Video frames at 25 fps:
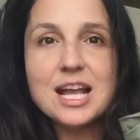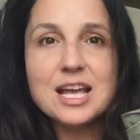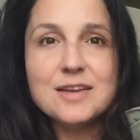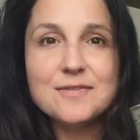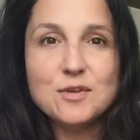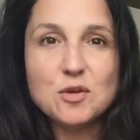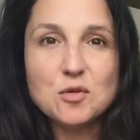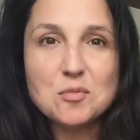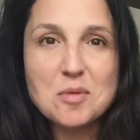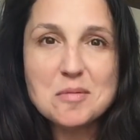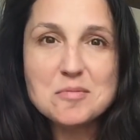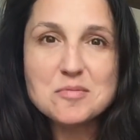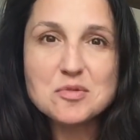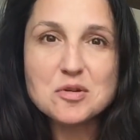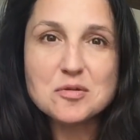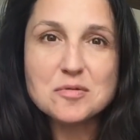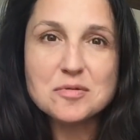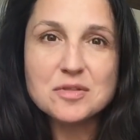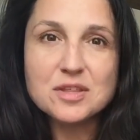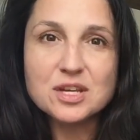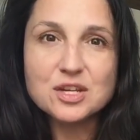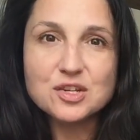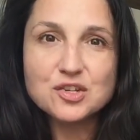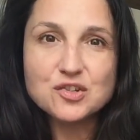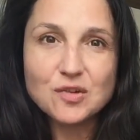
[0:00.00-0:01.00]
If you remember
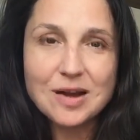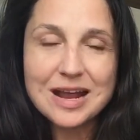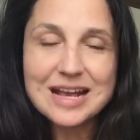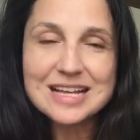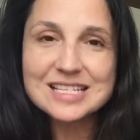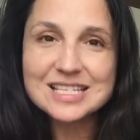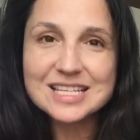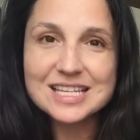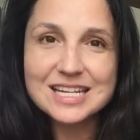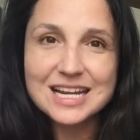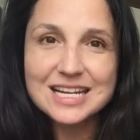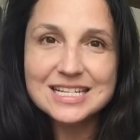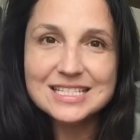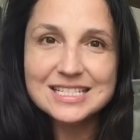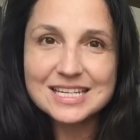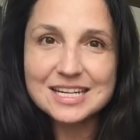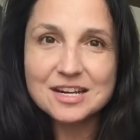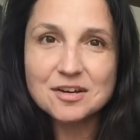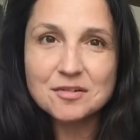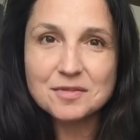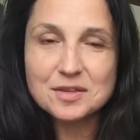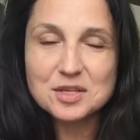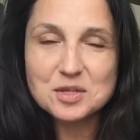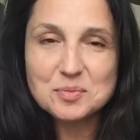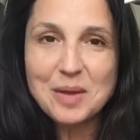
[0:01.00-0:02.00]
the dress that I did out
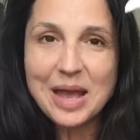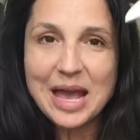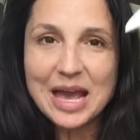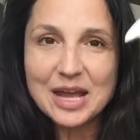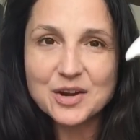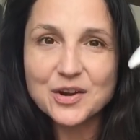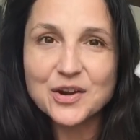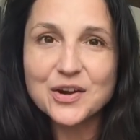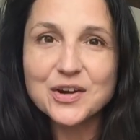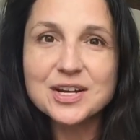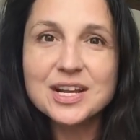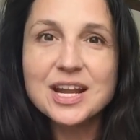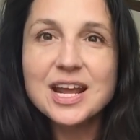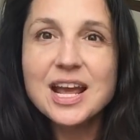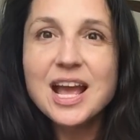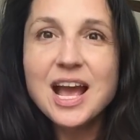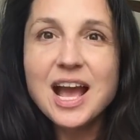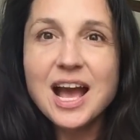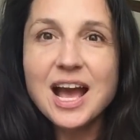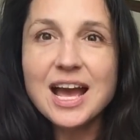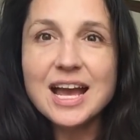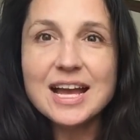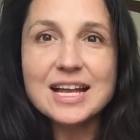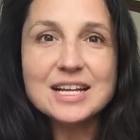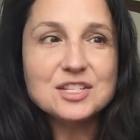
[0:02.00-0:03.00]
of this pattern,
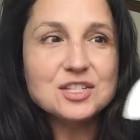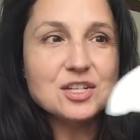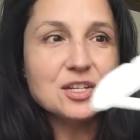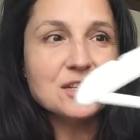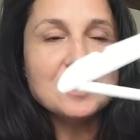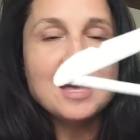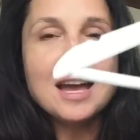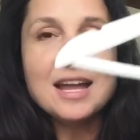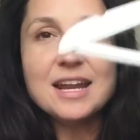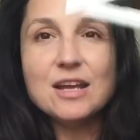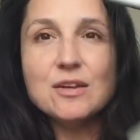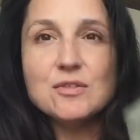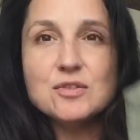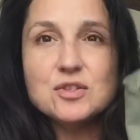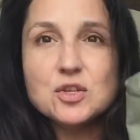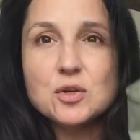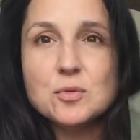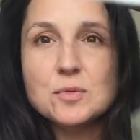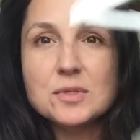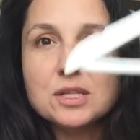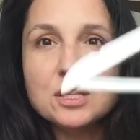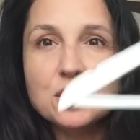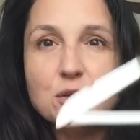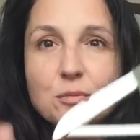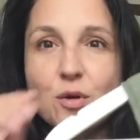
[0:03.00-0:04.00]
I took that out so it
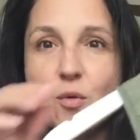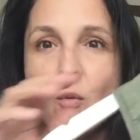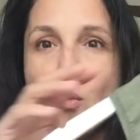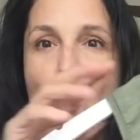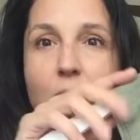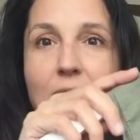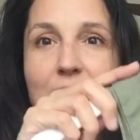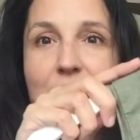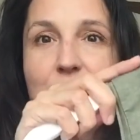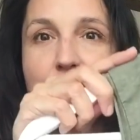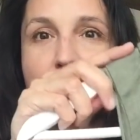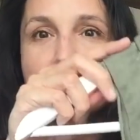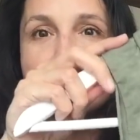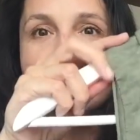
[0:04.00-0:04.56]
was a little bit wider.